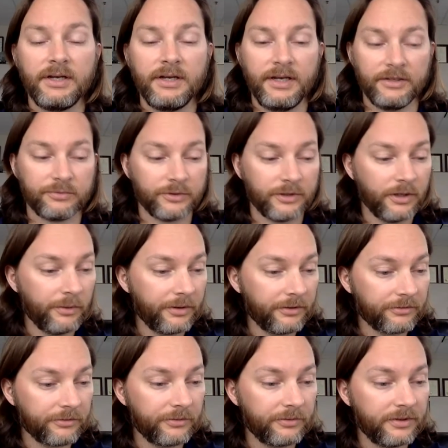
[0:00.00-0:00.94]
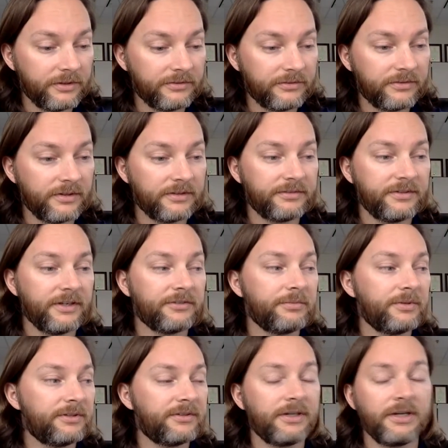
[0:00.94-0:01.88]
as we're going through these
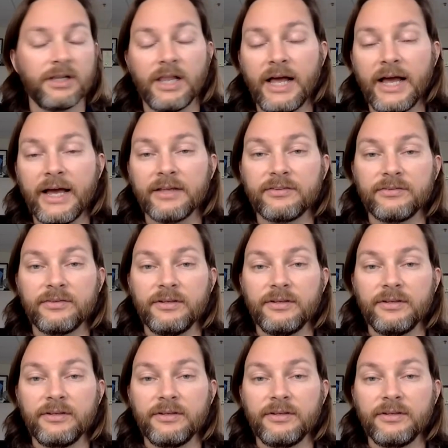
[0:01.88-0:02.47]
assessments in class